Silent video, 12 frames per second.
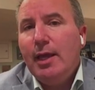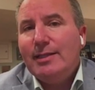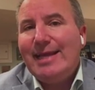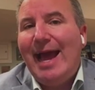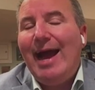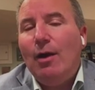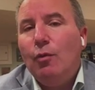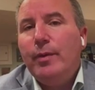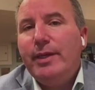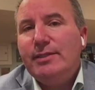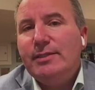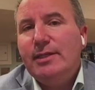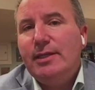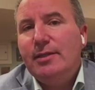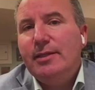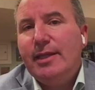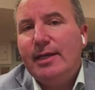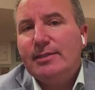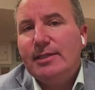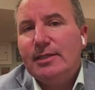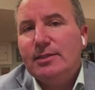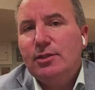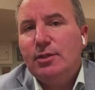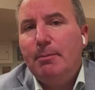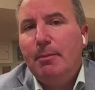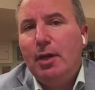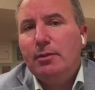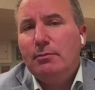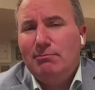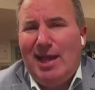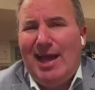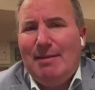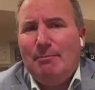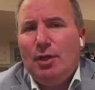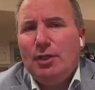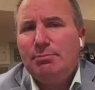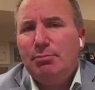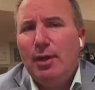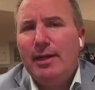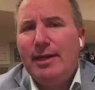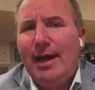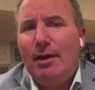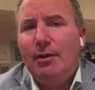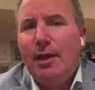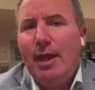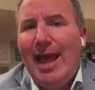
to how we see the next six month, nine months playing out